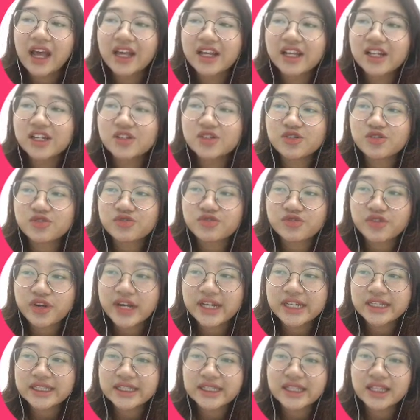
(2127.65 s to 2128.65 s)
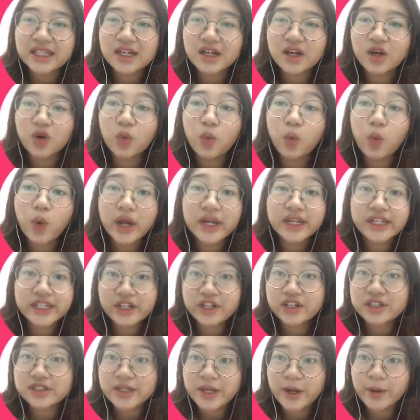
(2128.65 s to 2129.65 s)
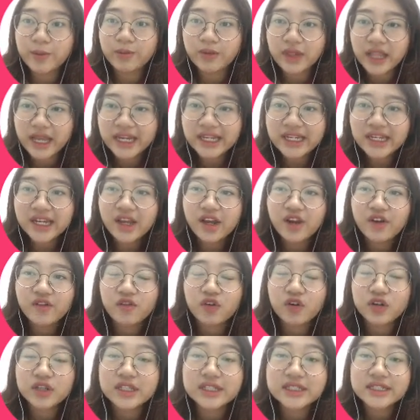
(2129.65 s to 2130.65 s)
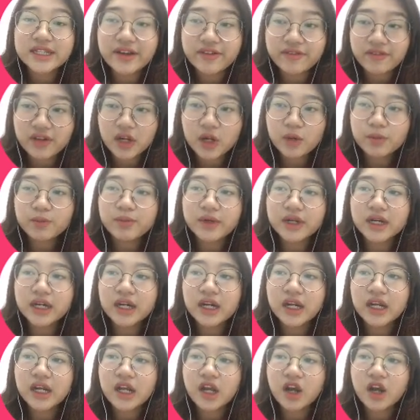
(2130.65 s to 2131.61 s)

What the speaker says: illustrates a one-year timeline for the development